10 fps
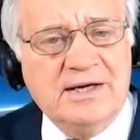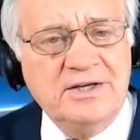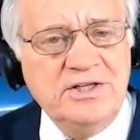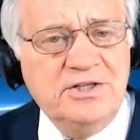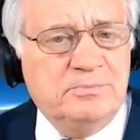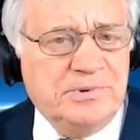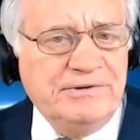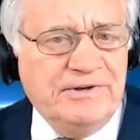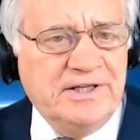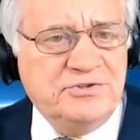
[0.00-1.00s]
can you
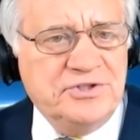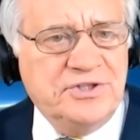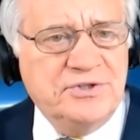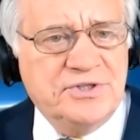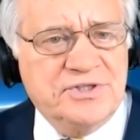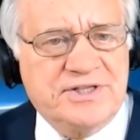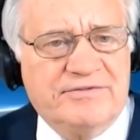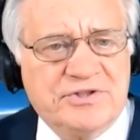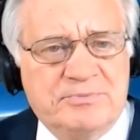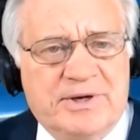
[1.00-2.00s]
briefly introduce
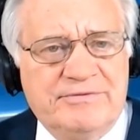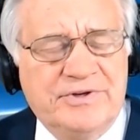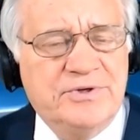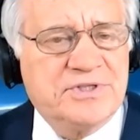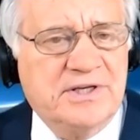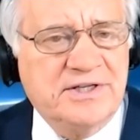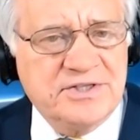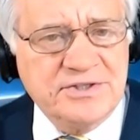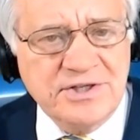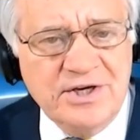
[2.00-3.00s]
yourself to my viewers and
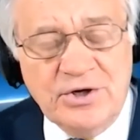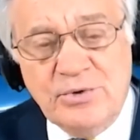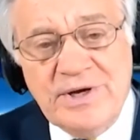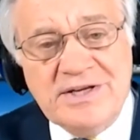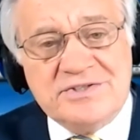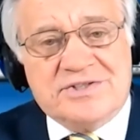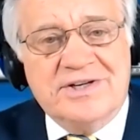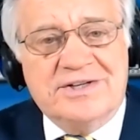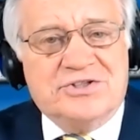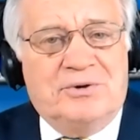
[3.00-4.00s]
listeners? Who
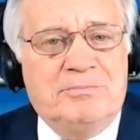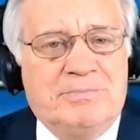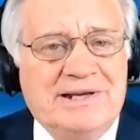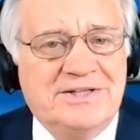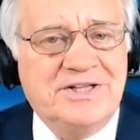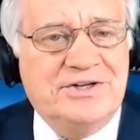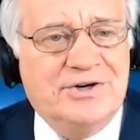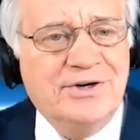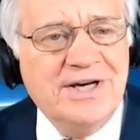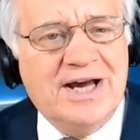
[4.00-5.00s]
is Tom
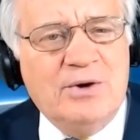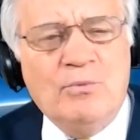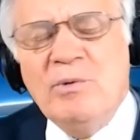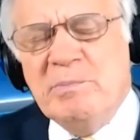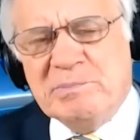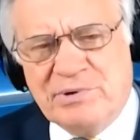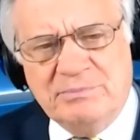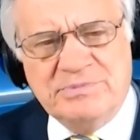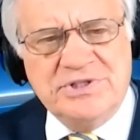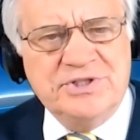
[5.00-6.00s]
Paladino and what
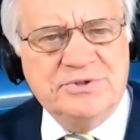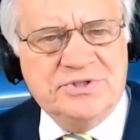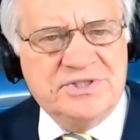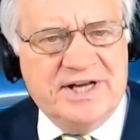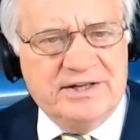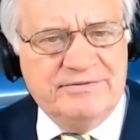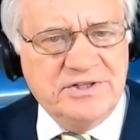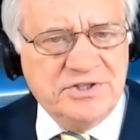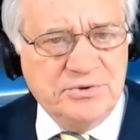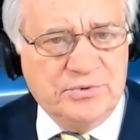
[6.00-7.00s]
prompted you to delve
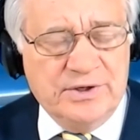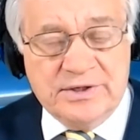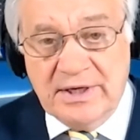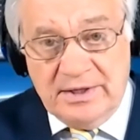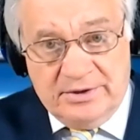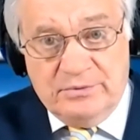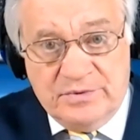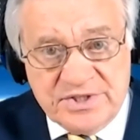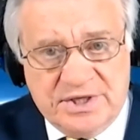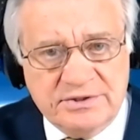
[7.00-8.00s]
into the work that
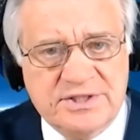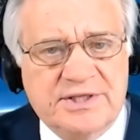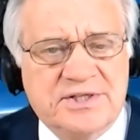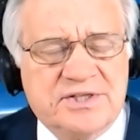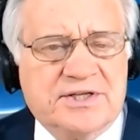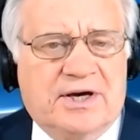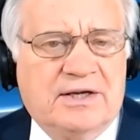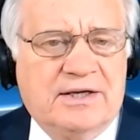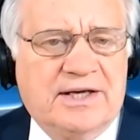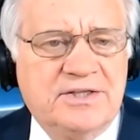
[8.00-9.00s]
resulted in
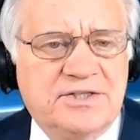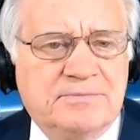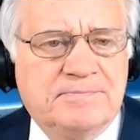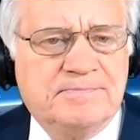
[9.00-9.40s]
ScalarLight?